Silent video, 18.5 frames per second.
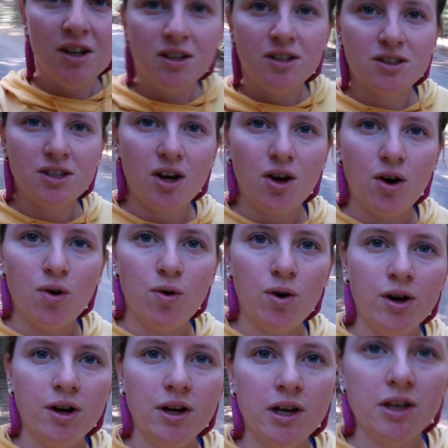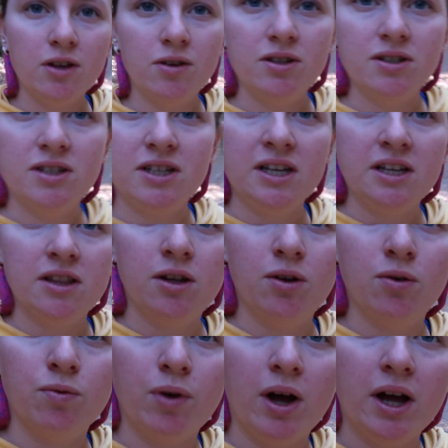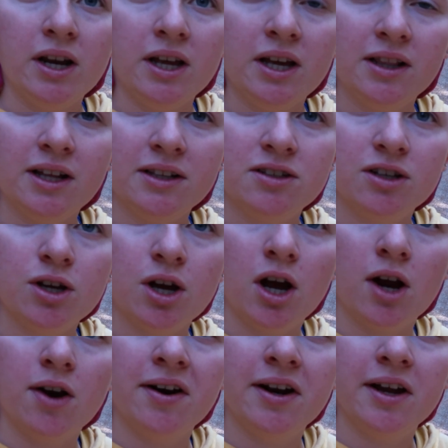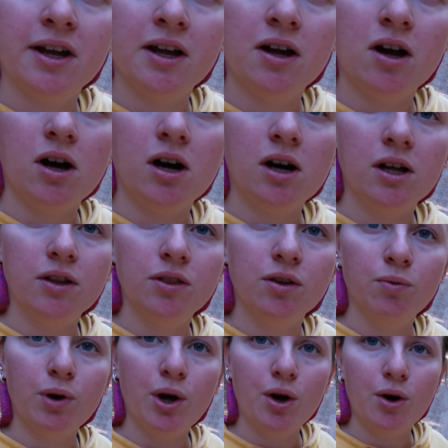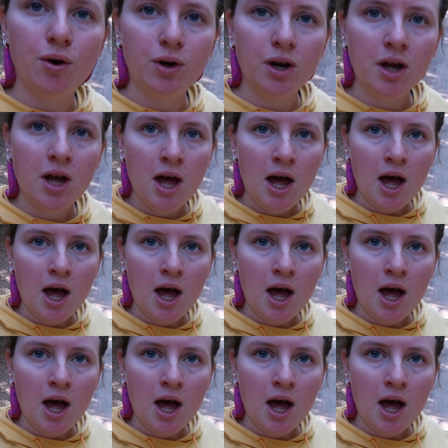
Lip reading: So you see the rutting that's occurring on the road